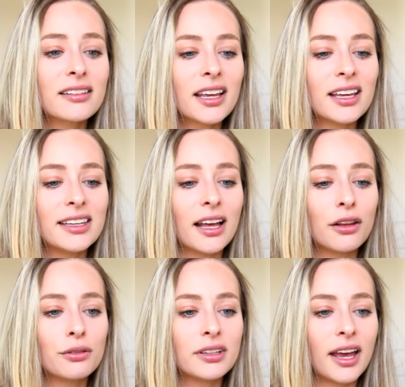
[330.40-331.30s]
has like a
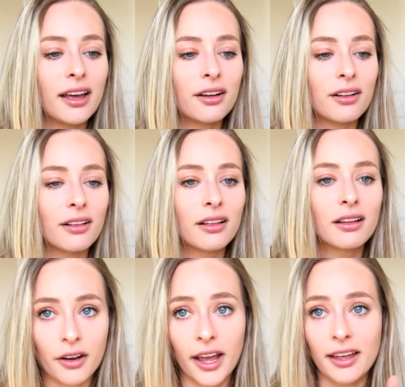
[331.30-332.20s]
yellow tail.
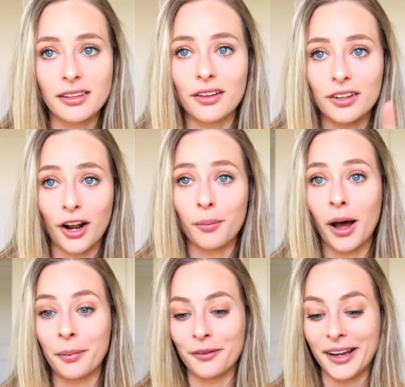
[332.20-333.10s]
Okay, I saved it. I'll
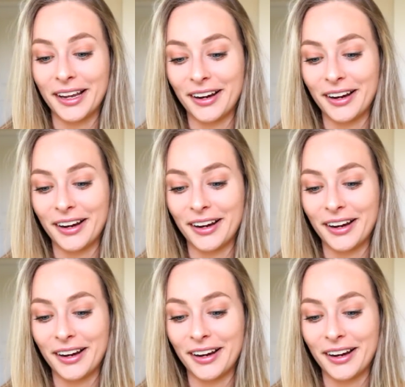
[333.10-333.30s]
pop it right